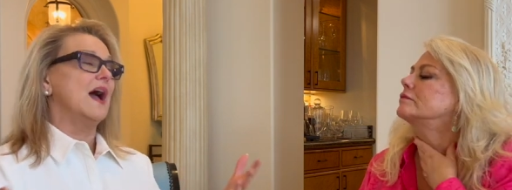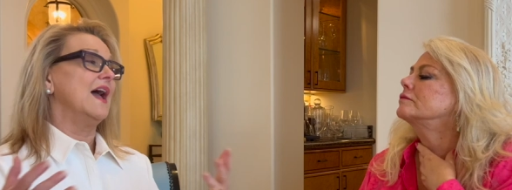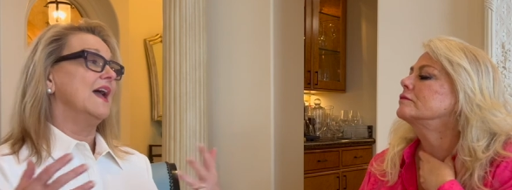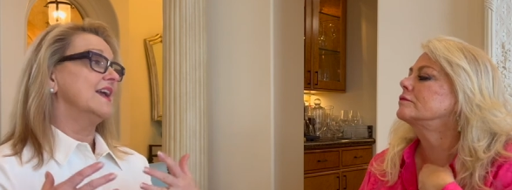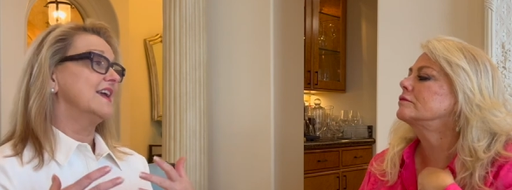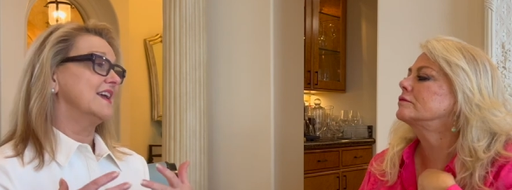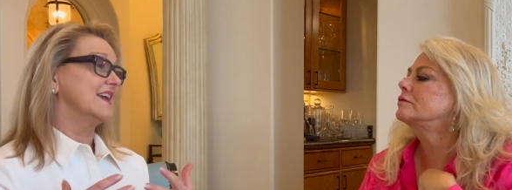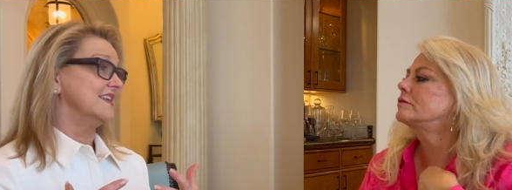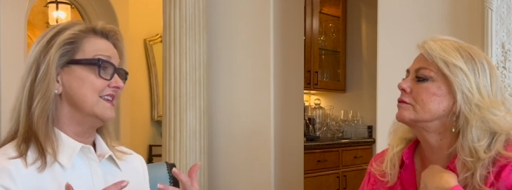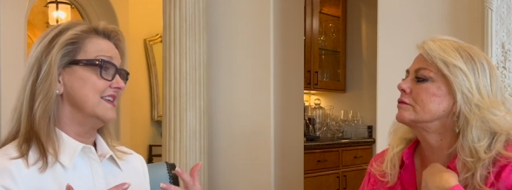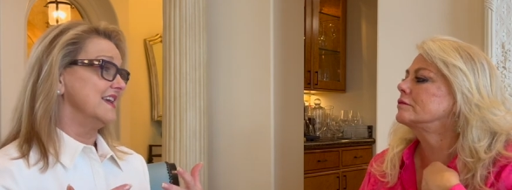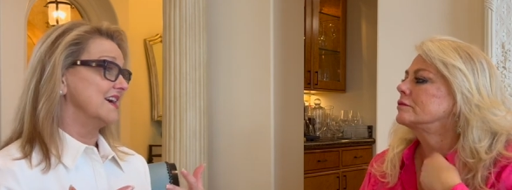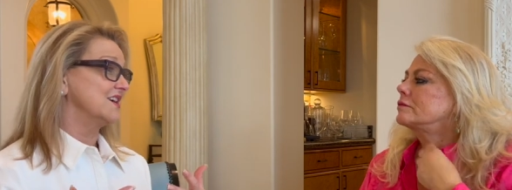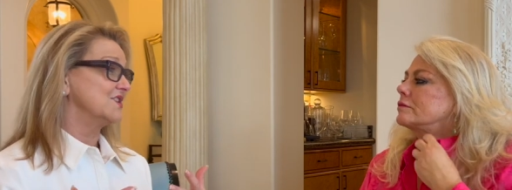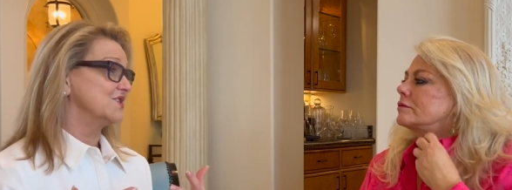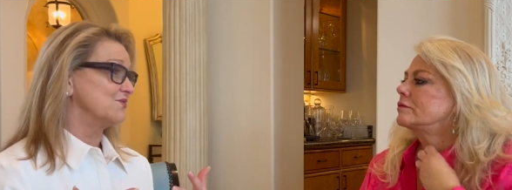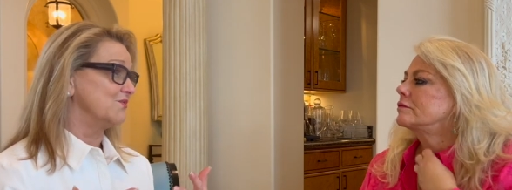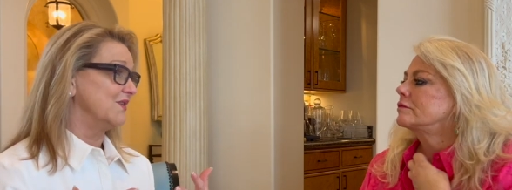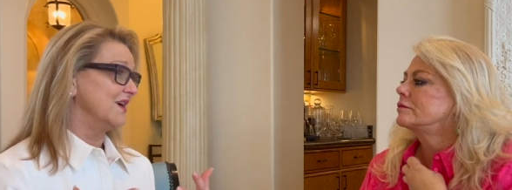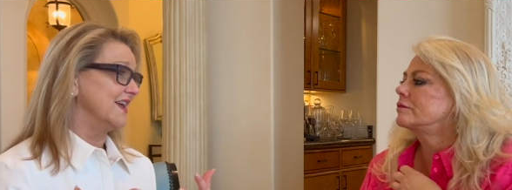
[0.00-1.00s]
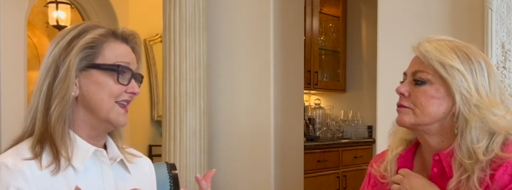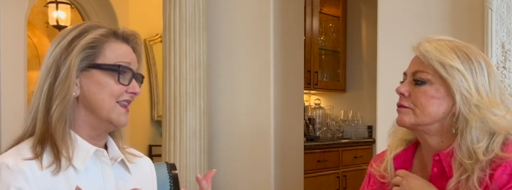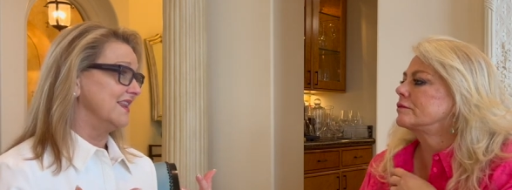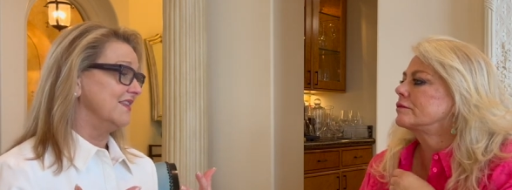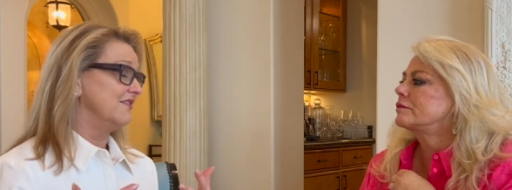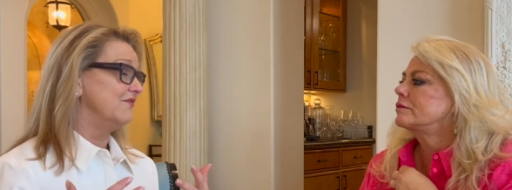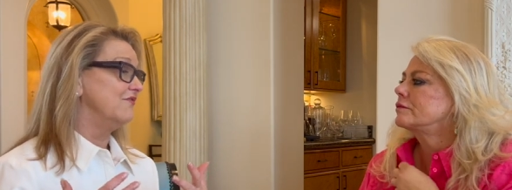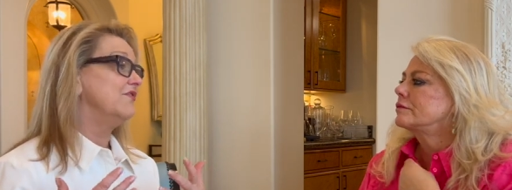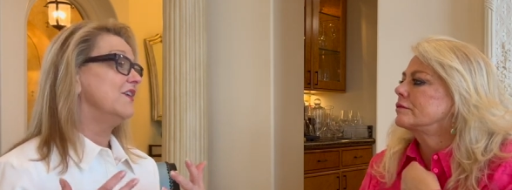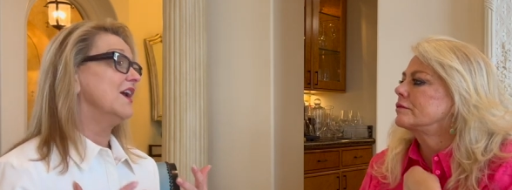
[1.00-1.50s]
Speaker 1: I connect with
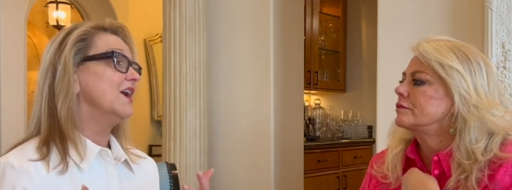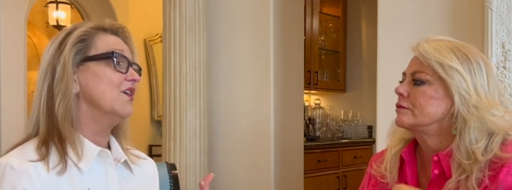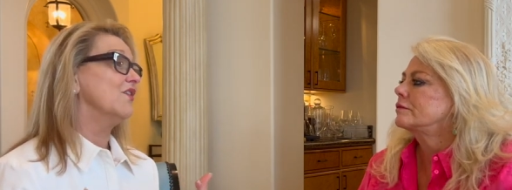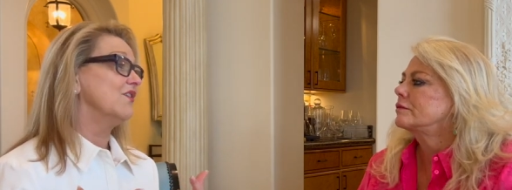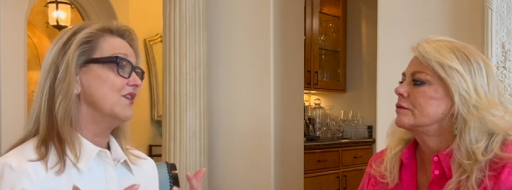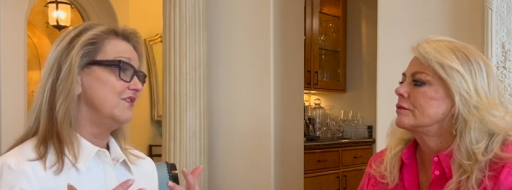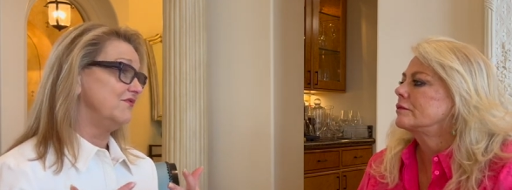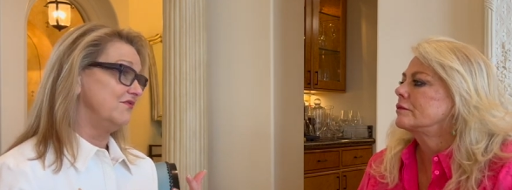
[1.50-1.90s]
very,